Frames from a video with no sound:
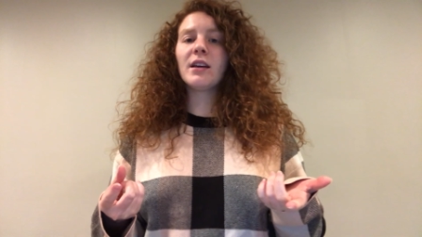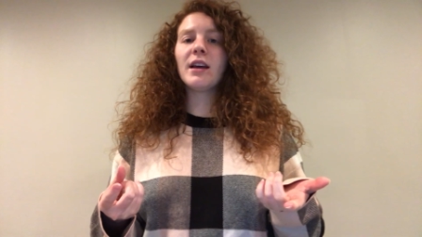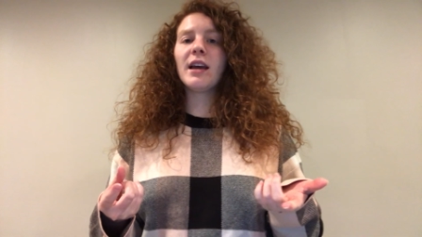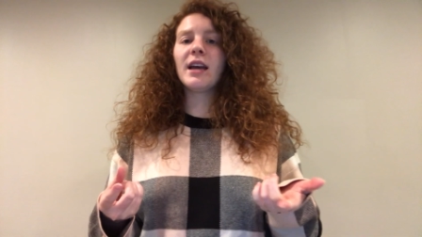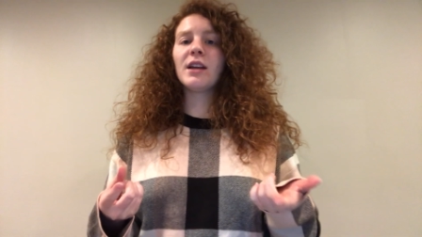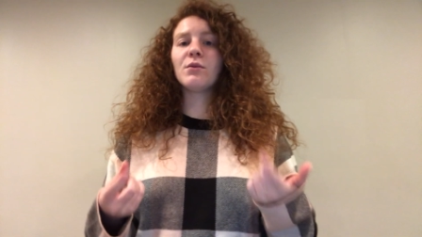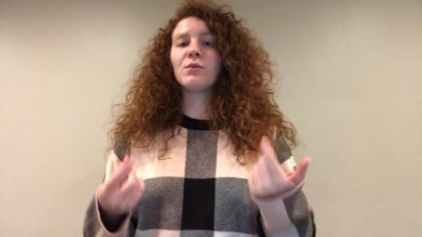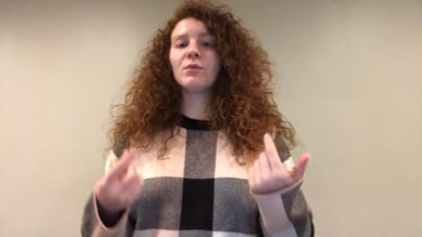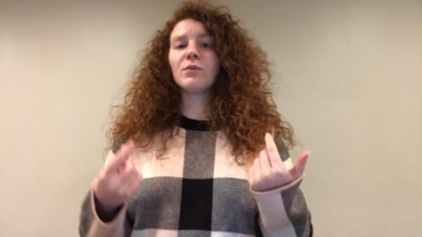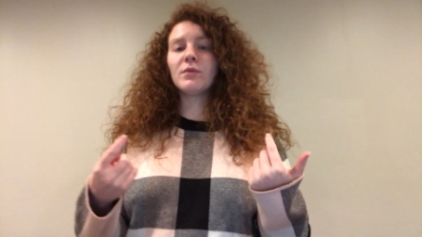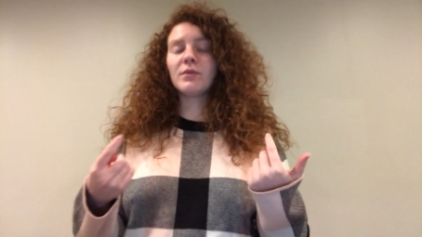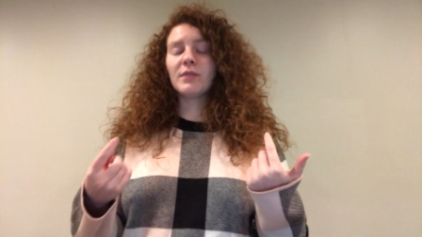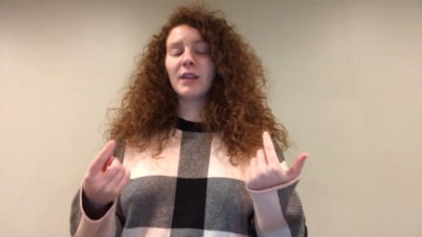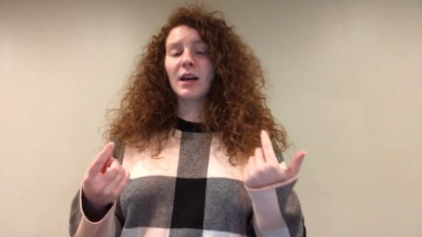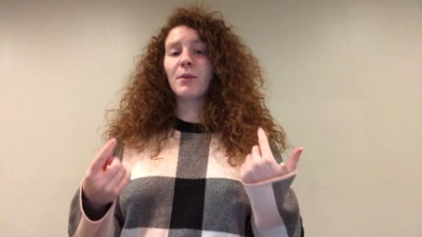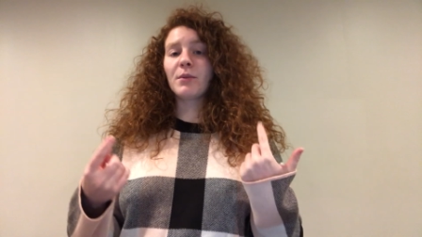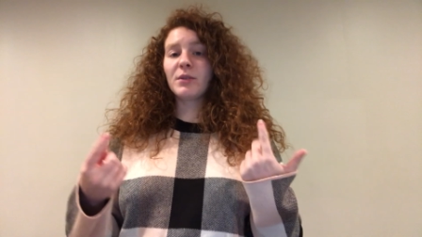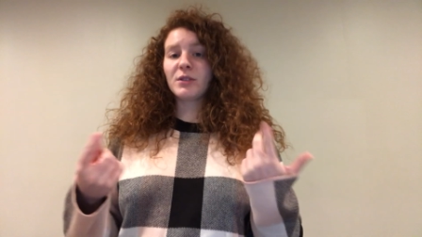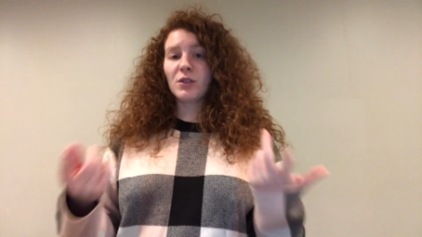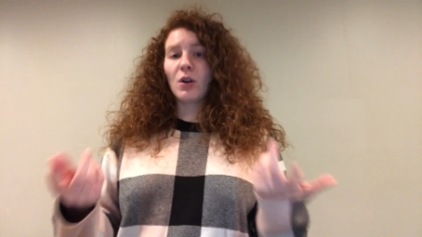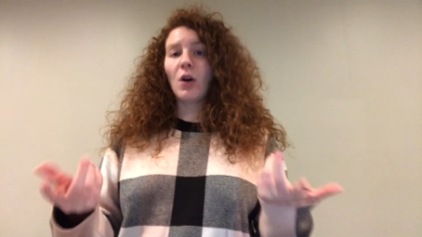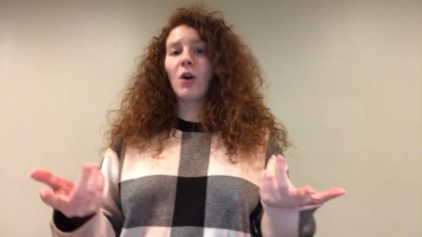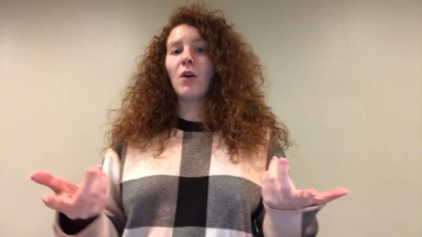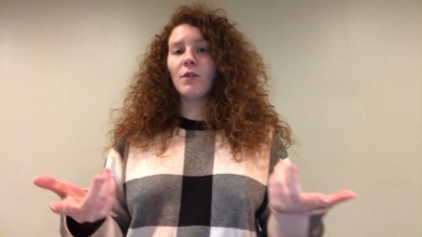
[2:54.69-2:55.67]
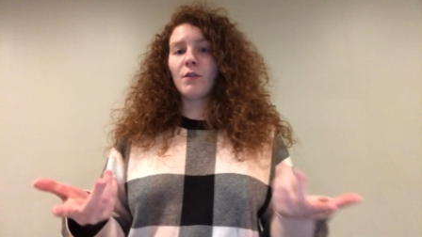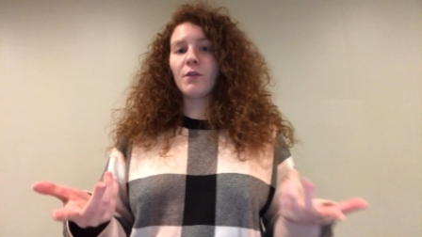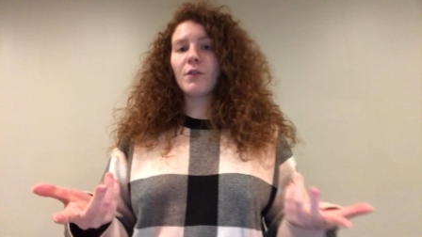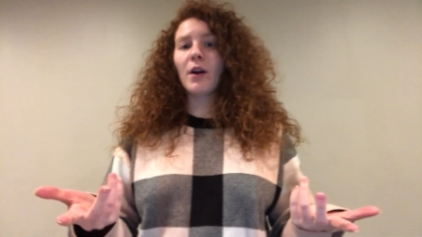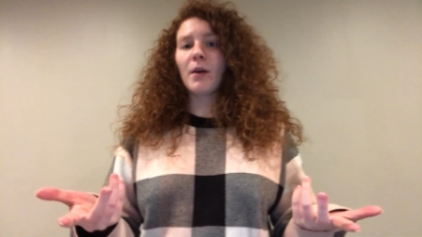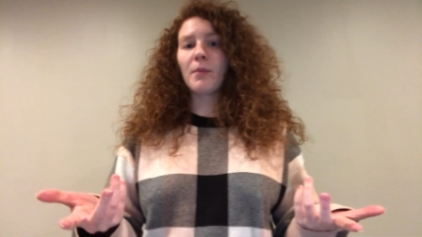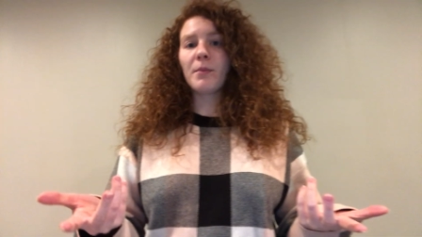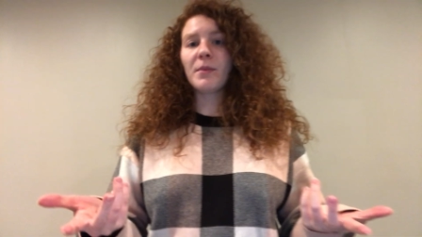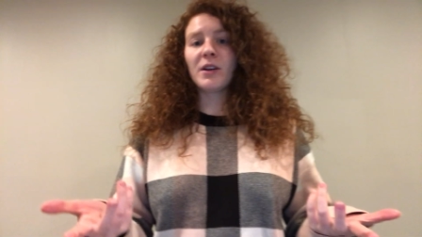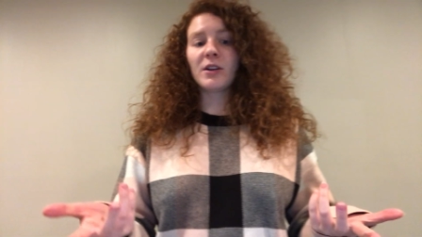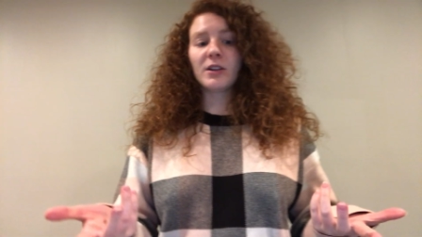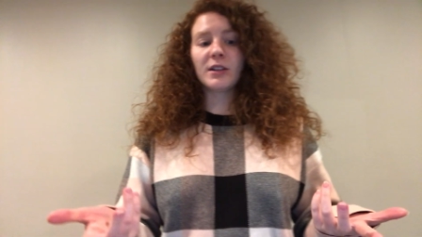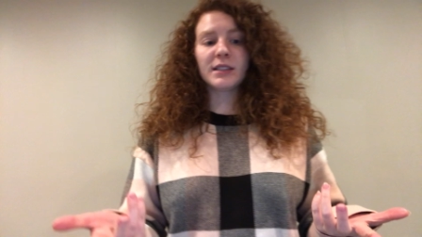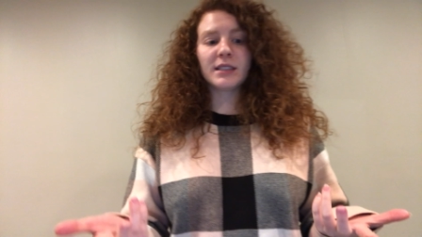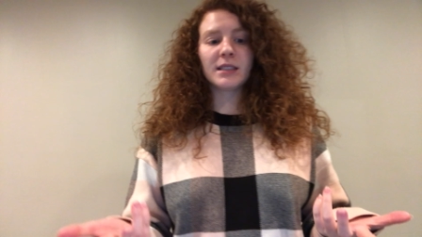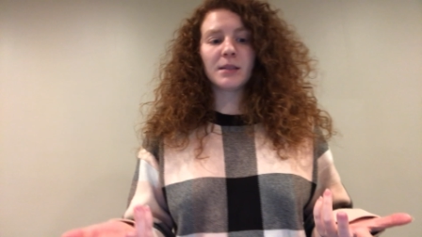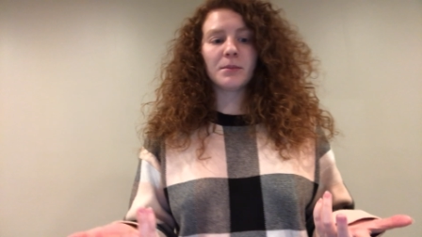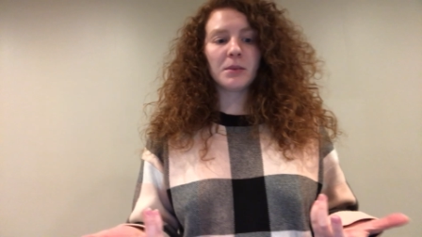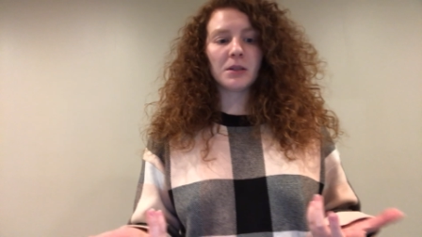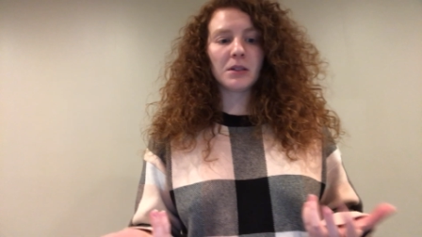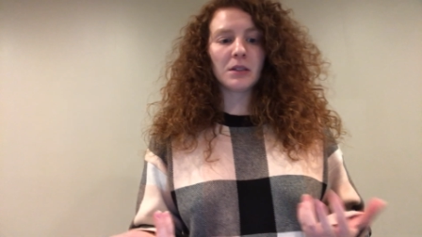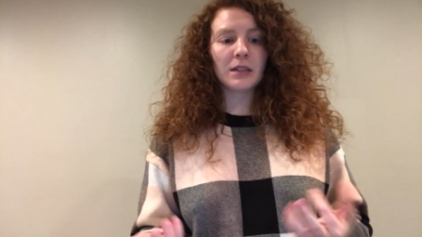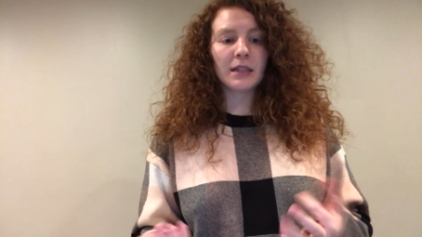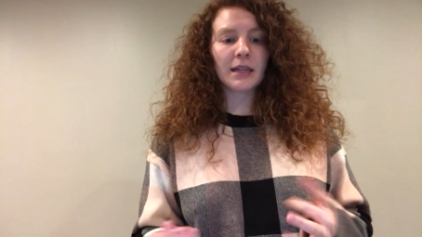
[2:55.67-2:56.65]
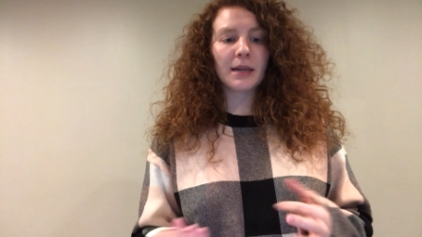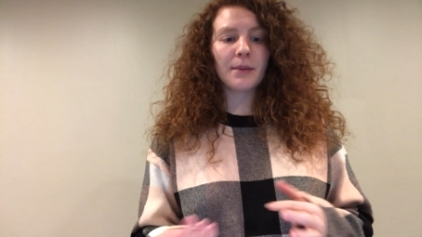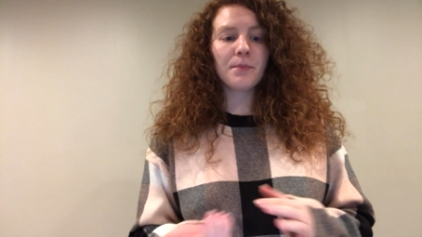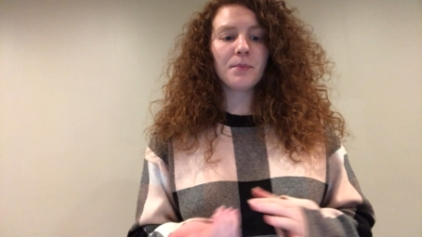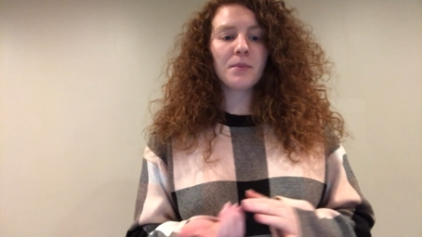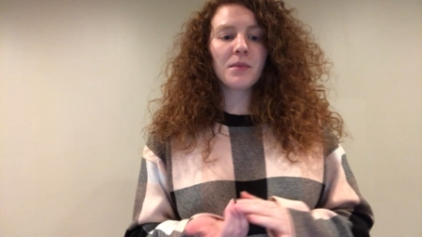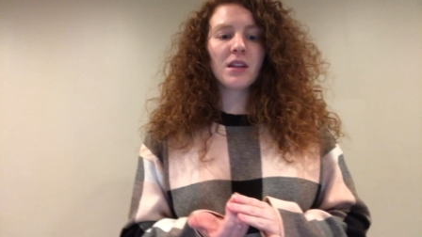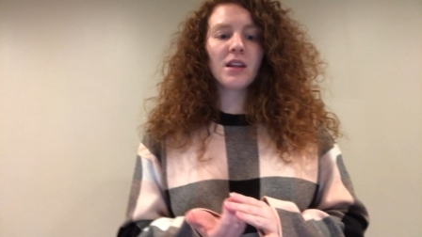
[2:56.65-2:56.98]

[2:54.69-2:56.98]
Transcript: and that result from their disability.